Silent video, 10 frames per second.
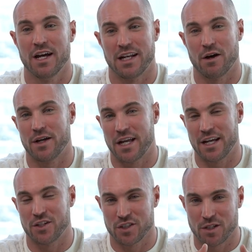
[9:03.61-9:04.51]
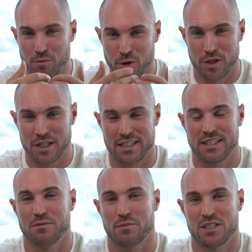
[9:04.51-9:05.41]
Now, again, just to put this
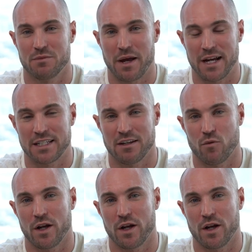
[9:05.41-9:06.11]
into perspective,